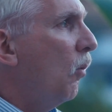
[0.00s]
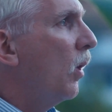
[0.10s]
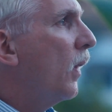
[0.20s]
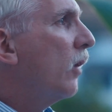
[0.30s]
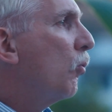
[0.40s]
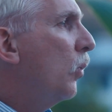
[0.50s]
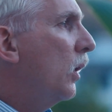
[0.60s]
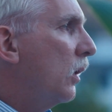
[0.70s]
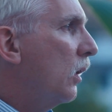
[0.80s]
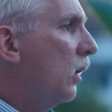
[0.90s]
Well, that's
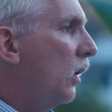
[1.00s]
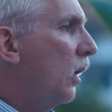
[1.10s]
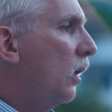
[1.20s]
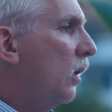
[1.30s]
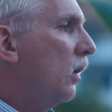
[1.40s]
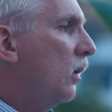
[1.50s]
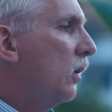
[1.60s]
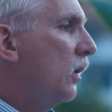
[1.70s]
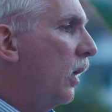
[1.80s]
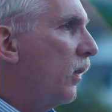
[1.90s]
what
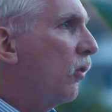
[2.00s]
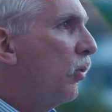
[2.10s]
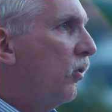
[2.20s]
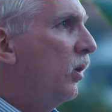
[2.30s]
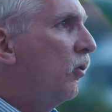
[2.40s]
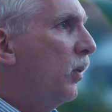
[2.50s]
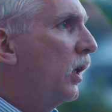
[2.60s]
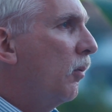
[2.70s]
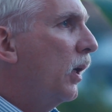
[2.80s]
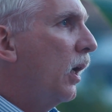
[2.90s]
that's what seems to
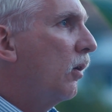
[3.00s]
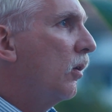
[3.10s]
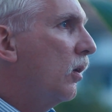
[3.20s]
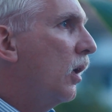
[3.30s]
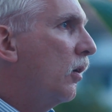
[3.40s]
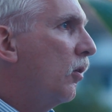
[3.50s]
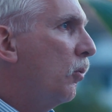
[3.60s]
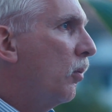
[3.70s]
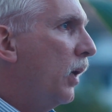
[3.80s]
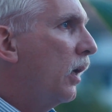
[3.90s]
be coming out of
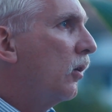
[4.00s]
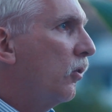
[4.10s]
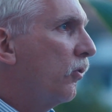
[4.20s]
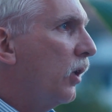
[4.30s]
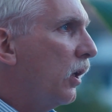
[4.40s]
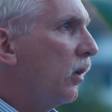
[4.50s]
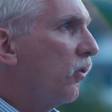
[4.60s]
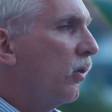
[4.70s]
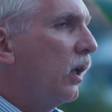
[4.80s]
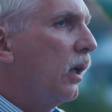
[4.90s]
the more medical
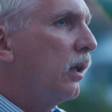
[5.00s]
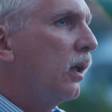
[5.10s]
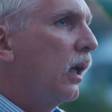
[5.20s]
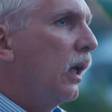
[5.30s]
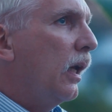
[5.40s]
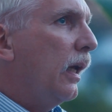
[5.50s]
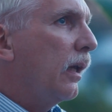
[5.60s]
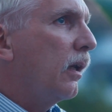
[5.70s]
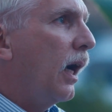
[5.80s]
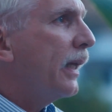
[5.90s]
studies,
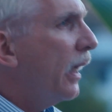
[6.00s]
and I